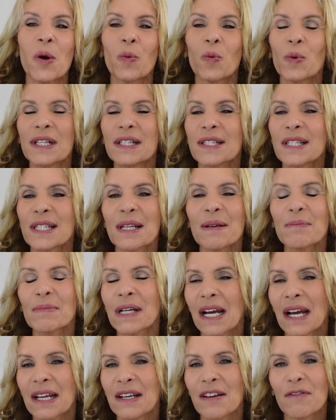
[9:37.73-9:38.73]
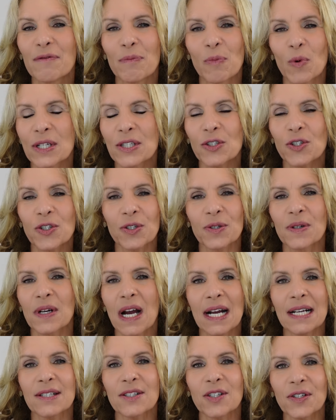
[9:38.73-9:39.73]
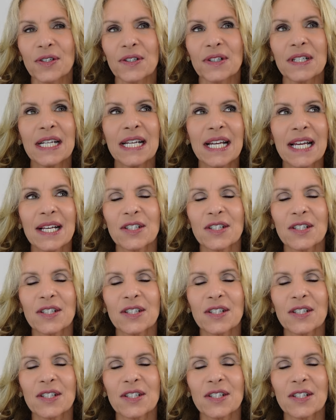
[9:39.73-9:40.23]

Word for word: with some kind of moisturizer